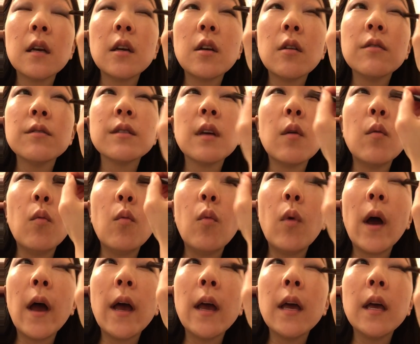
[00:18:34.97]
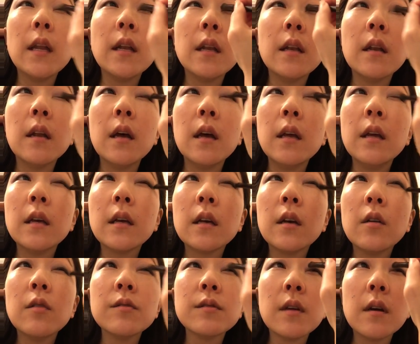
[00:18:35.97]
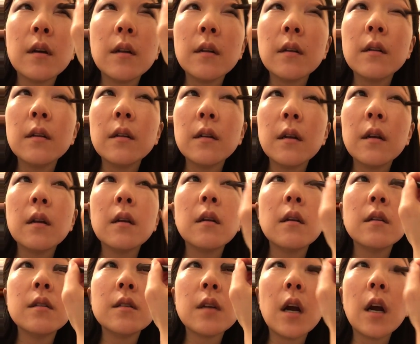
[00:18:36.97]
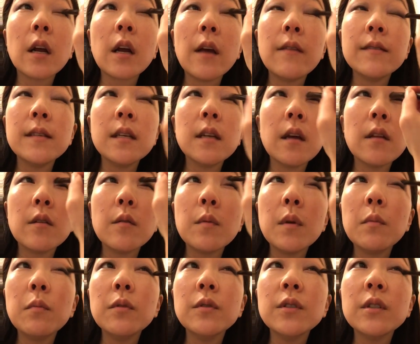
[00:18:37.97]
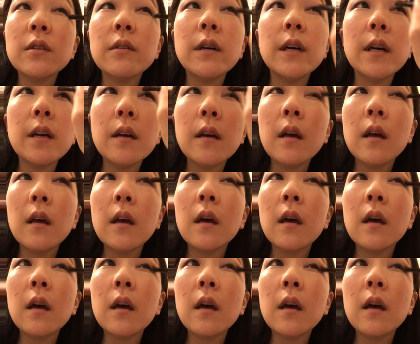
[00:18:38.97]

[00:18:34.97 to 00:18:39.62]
goes on wet and it goes on dark. I've seen other people do it.